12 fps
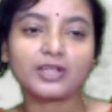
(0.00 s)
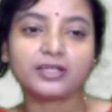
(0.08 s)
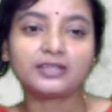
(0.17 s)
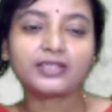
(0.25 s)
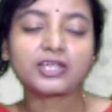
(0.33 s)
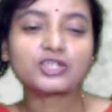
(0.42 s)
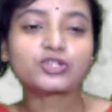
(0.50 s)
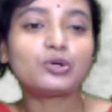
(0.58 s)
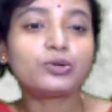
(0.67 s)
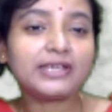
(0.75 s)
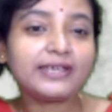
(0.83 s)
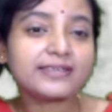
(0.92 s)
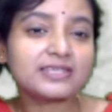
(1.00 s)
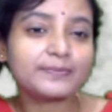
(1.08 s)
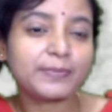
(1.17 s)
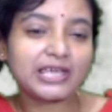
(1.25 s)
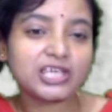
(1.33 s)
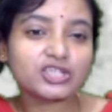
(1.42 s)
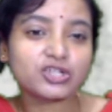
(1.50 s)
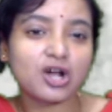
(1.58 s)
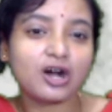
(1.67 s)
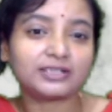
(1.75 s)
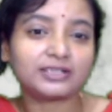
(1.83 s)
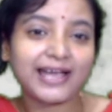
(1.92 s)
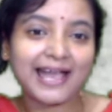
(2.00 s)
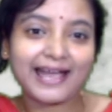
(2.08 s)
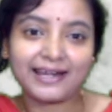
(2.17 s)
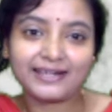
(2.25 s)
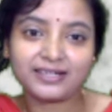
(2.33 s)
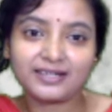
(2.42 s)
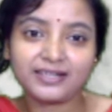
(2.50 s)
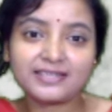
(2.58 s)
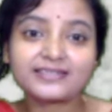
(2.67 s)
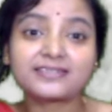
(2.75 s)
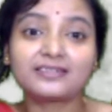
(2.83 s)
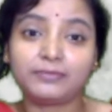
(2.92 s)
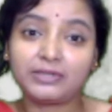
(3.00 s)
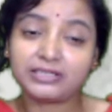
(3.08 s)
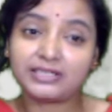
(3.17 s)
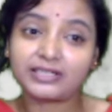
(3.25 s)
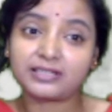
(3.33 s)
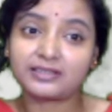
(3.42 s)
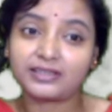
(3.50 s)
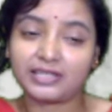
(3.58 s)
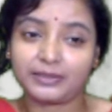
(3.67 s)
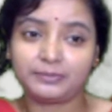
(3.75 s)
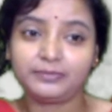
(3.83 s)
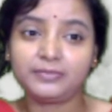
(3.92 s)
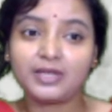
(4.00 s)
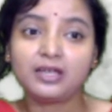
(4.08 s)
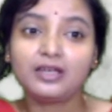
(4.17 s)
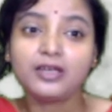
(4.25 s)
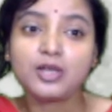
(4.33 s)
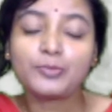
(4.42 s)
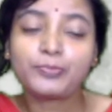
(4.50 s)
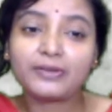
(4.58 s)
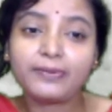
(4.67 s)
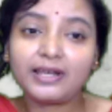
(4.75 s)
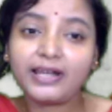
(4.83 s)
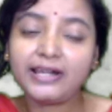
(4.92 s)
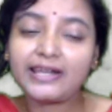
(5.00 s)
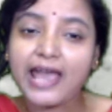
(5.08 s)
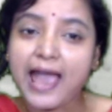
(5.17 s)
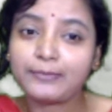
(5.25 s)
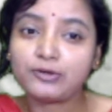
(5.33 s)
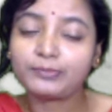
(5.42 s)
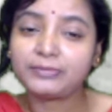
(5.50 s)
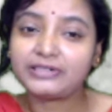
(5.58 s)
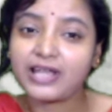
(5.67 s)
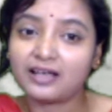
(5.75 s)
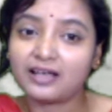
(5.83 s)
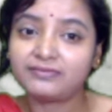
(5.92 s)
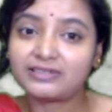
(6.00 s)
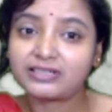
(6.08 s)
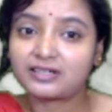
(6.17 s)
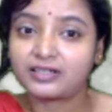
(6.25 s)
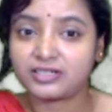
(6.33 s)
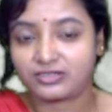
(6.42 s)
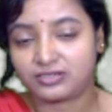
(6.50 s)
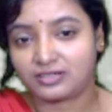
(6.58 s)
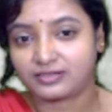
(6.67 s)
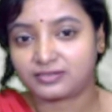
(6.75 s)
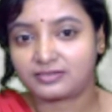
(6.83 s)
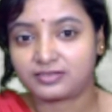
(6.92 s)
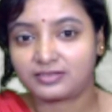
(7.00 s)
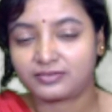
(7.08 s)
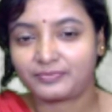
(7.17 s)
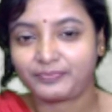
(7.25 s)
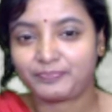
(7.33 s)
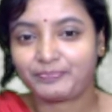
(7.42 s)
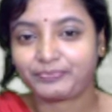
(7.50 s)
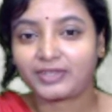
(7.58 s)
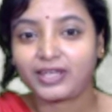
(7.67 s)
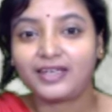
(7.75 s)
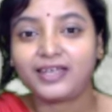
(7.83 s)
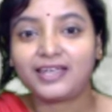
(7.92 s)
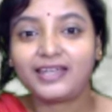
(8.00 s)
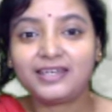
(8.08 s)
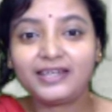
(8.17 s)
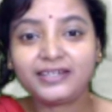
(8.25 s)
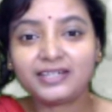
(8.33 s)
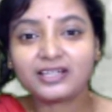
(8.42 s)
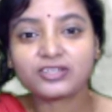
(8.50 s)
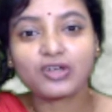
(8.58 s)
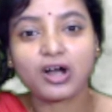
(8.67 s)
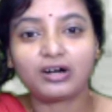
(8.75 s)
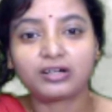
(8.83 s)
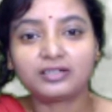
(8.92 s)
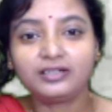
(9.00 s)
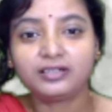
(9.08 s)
The story is based on the anti-Semitic theme prevalent among medieval Christians. A little son